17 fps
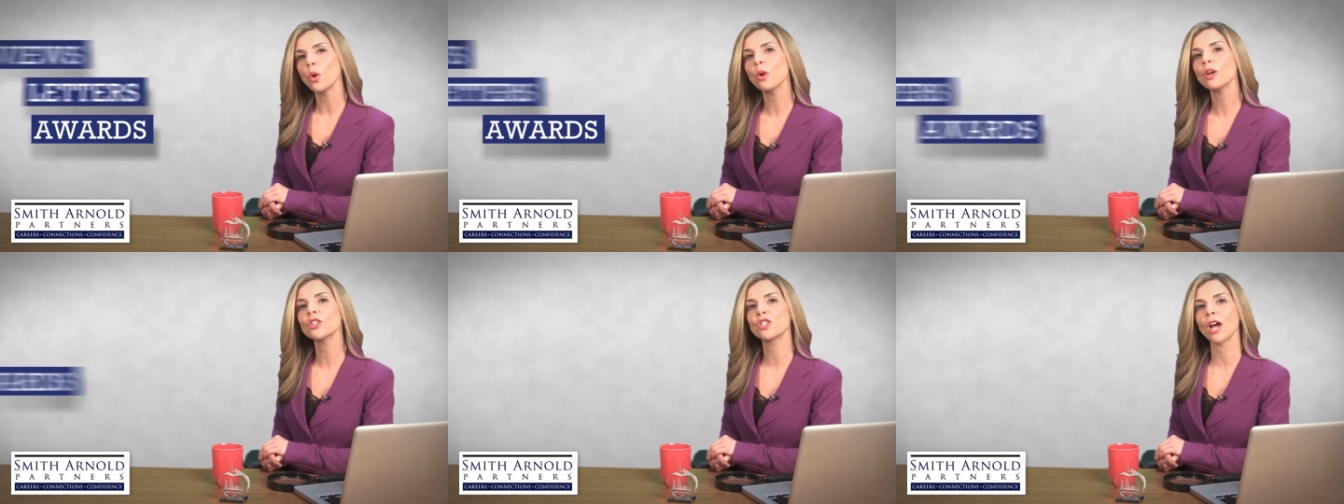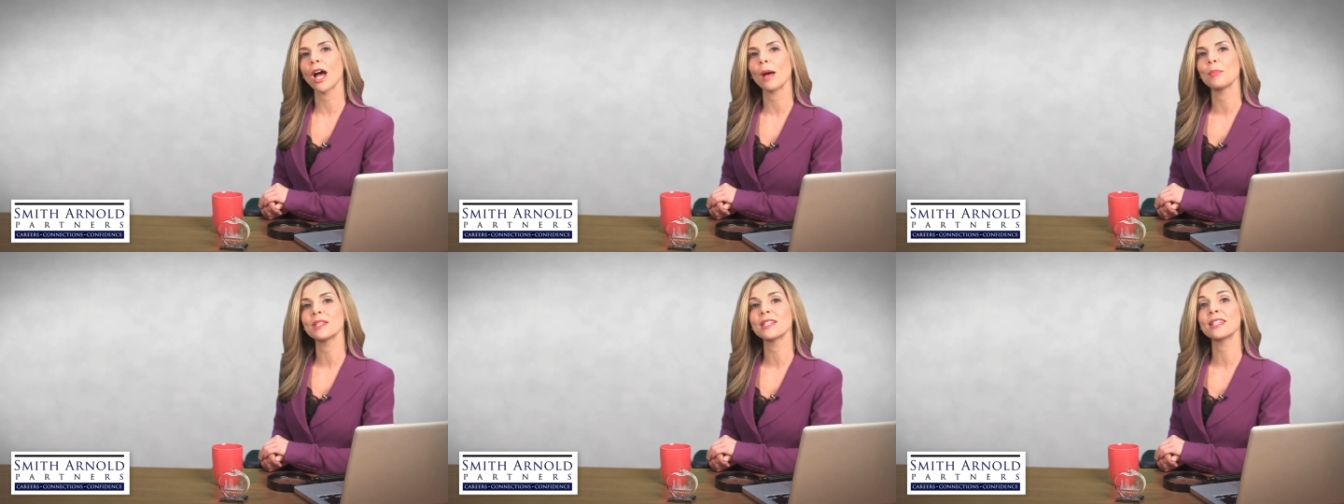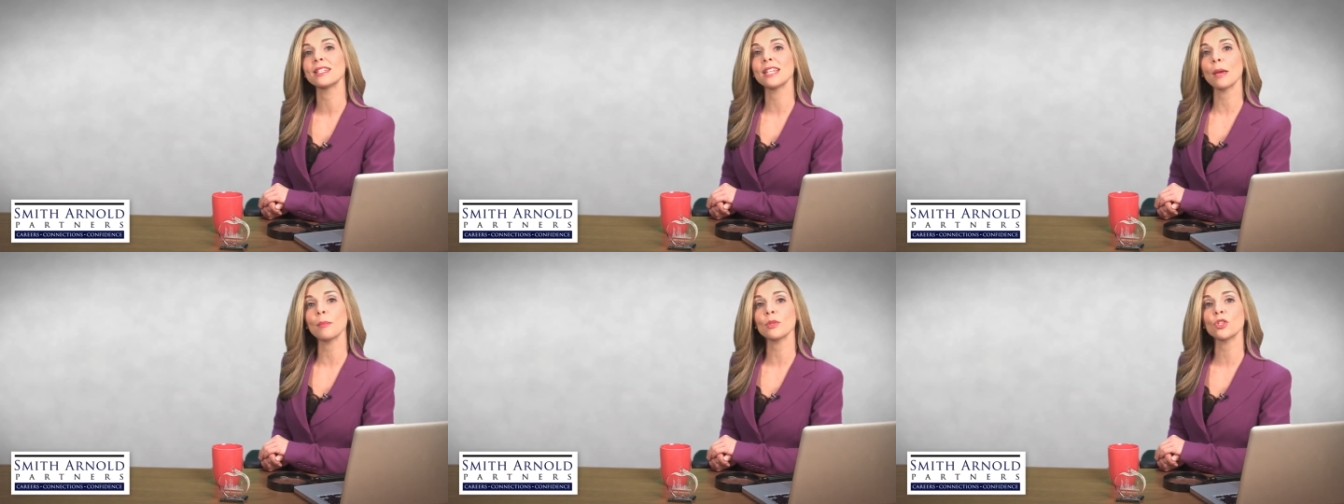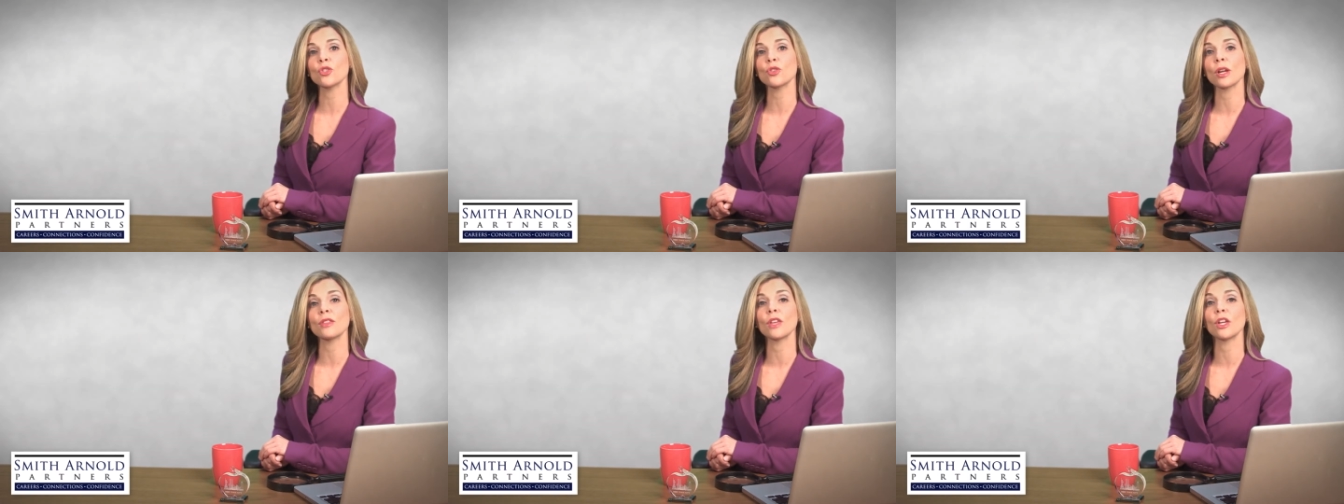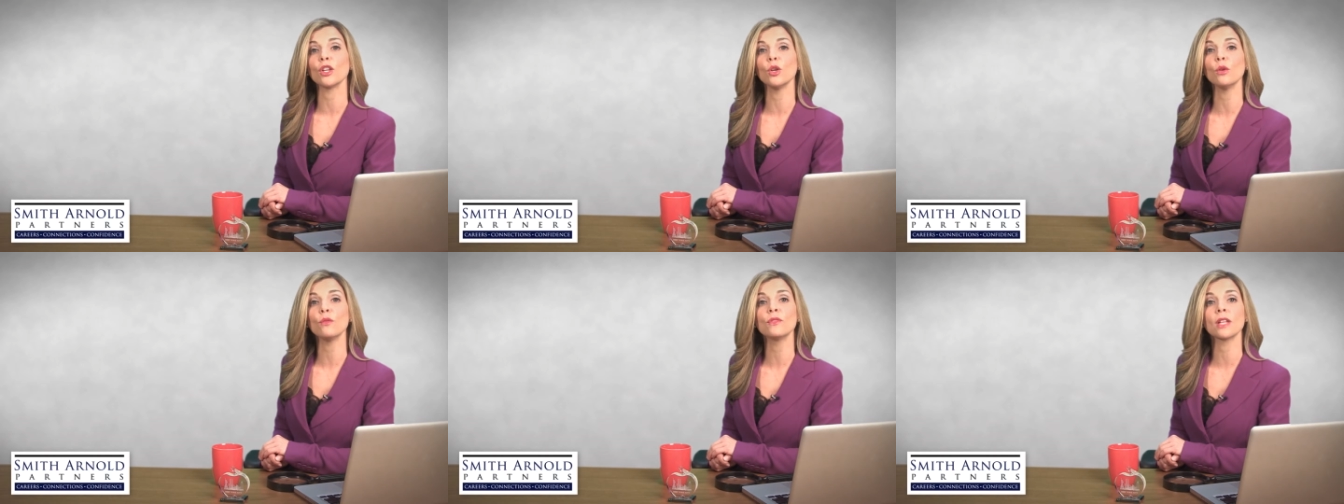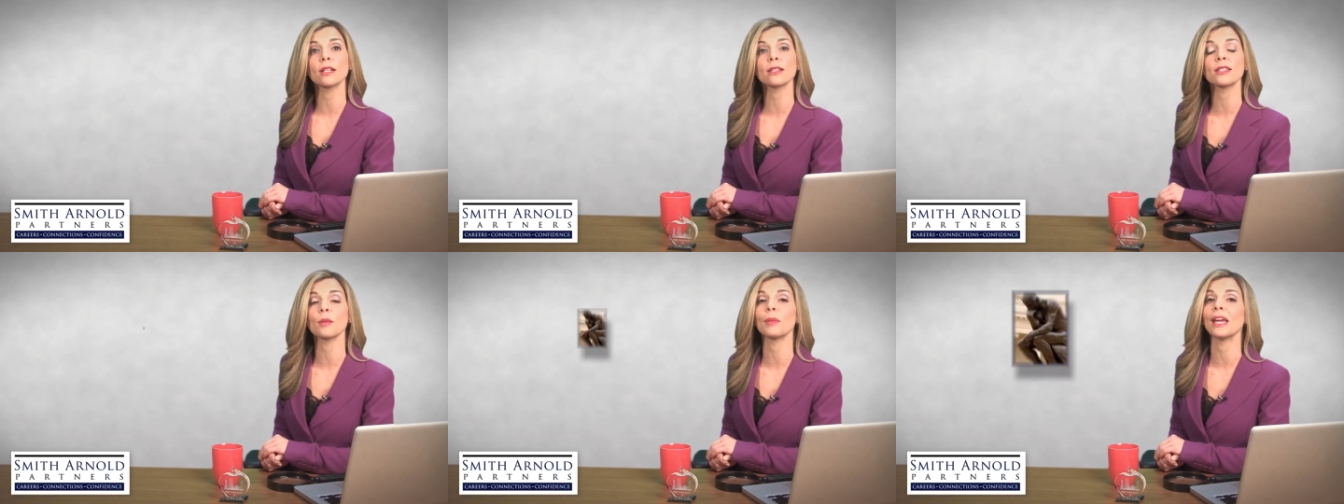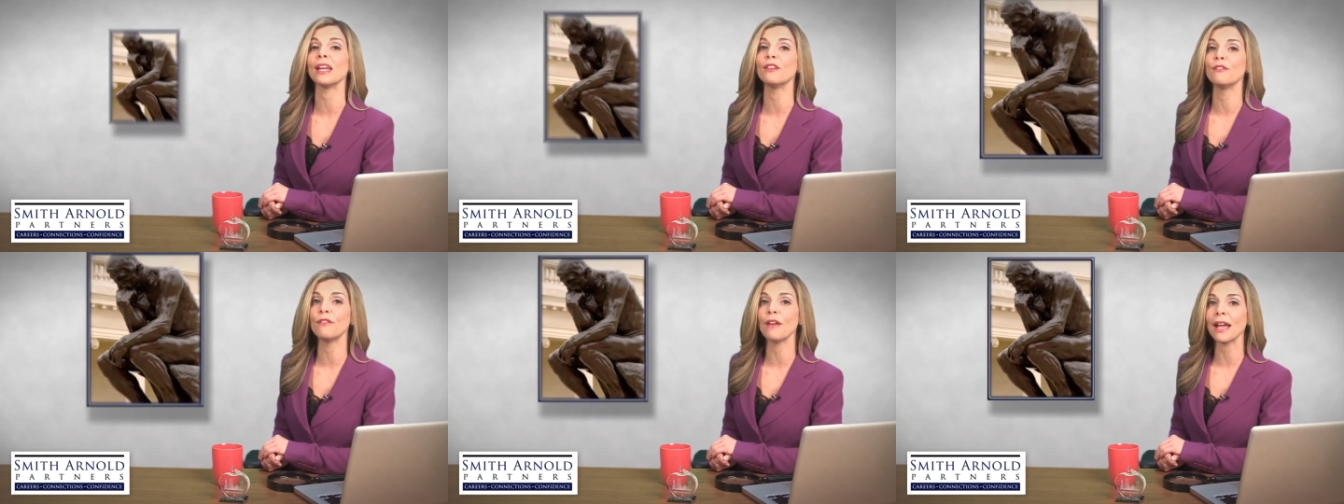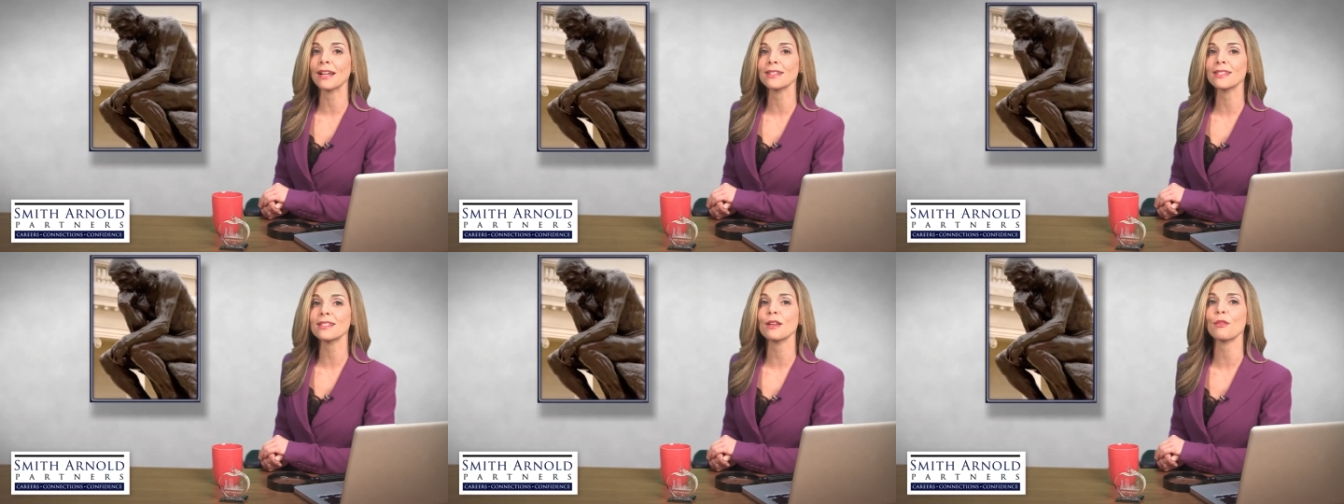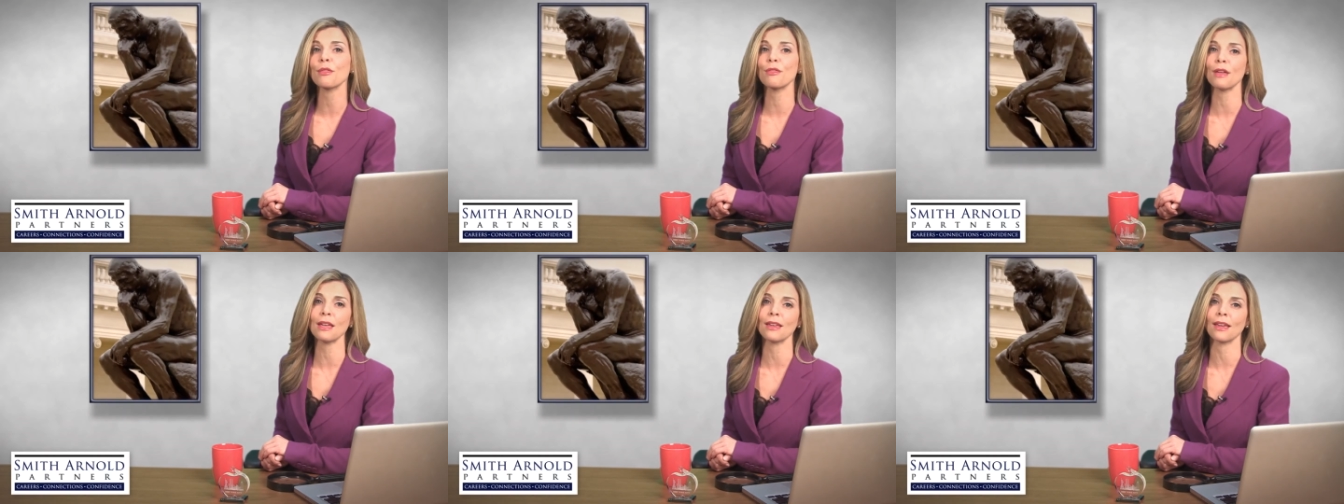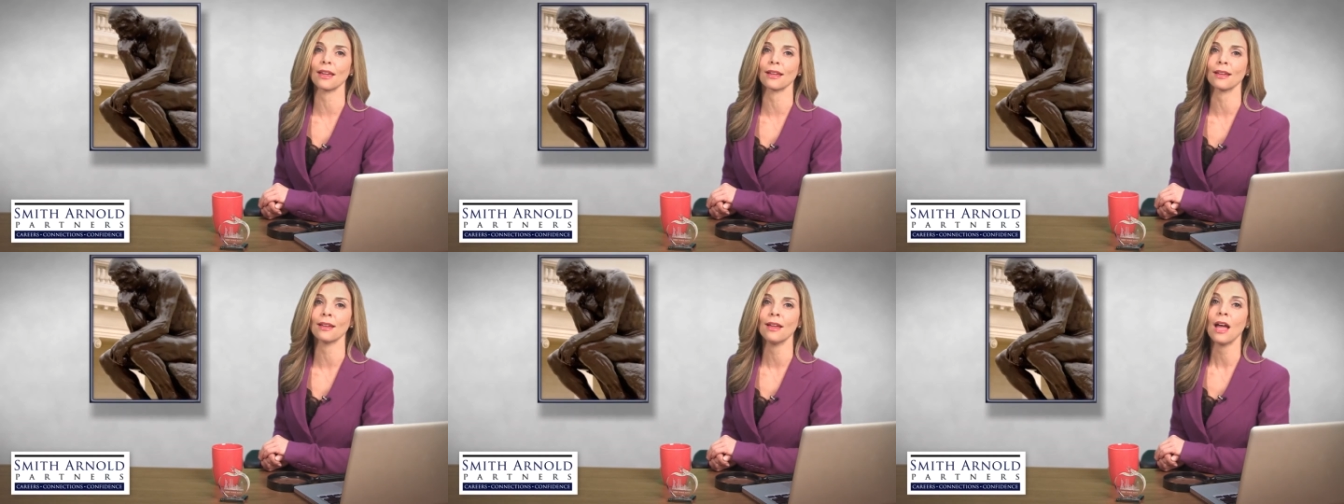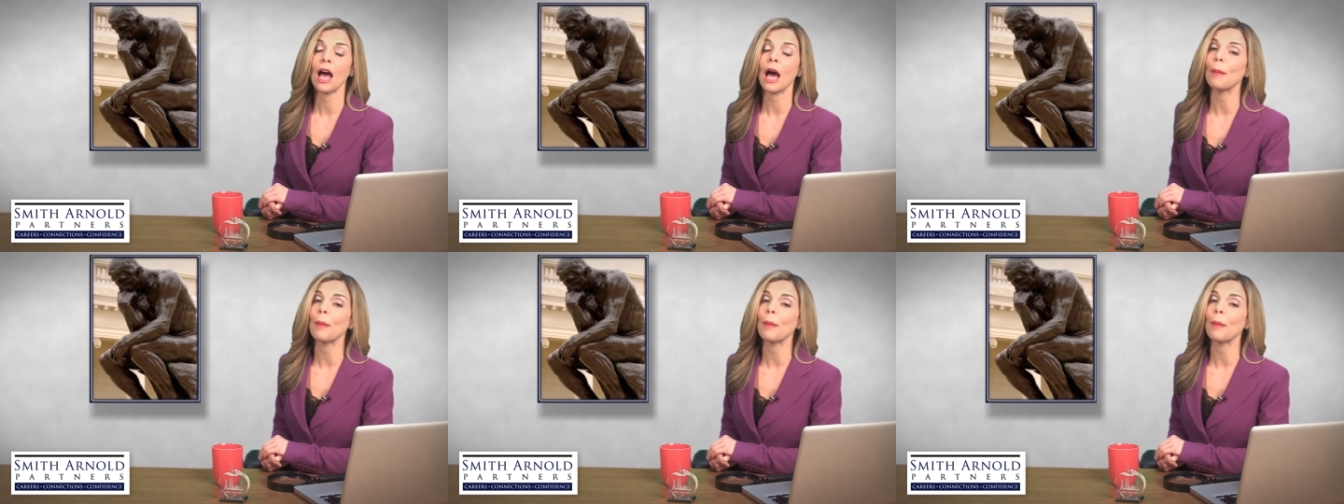Your job is to demonstrate that you've done some advanced thinking